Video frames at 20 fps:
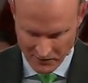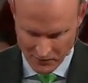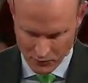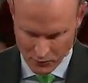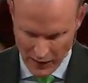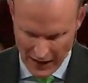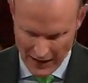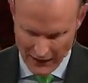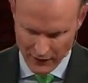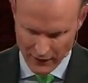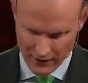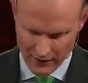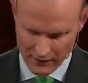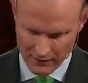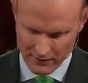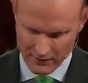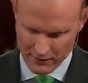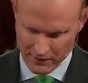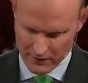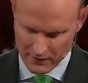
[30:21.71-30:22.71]
Rather,
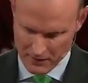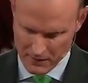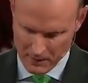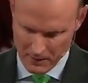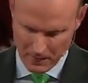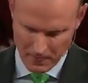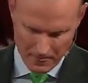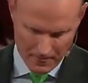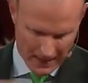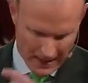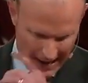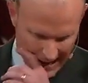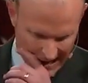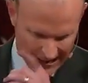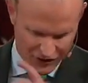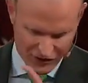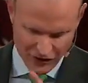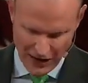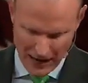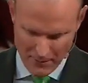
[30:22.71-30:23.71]

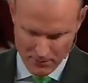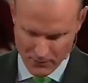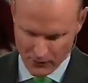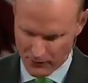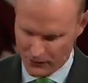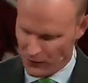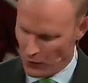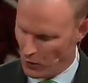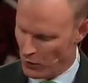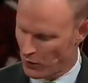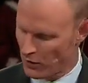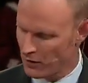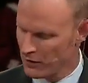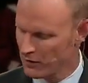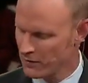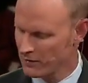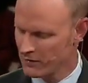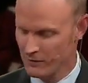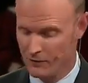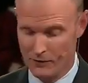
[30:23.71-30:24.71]
Acts chapter 4
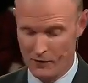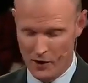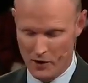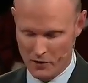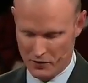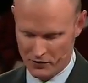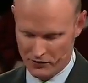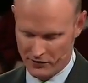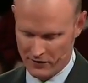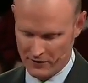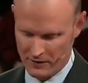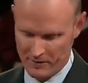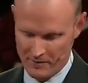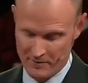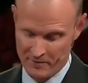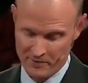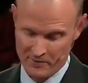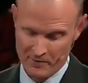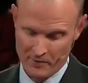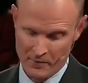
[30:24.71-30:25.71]
first.
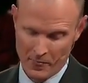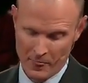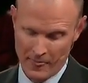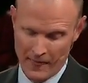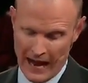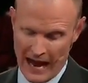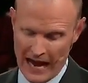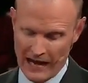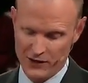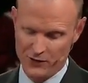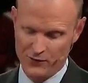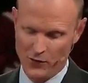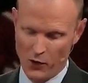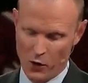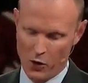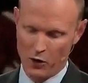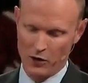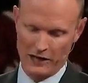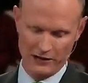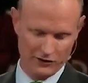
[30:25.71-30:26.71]
Acts
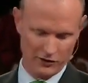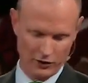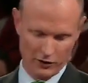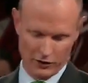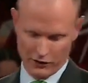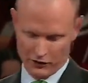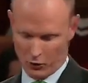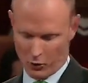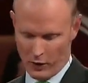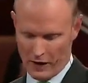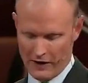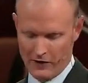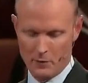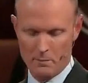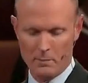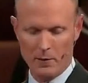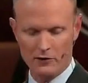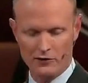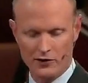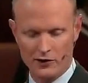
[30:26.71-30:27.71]
4, let's look at the way the
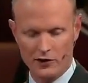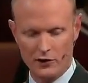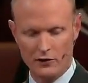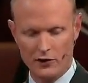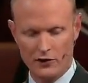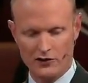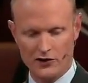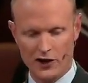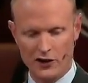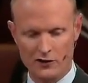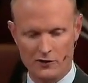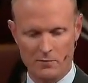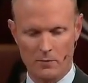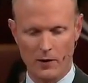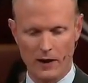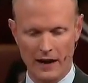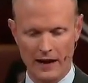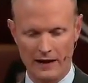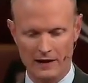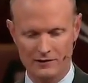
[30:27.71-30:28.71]
persecuted church
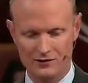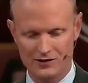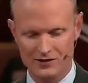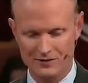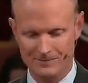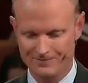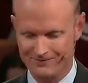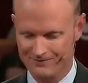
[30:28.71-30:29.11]
prays.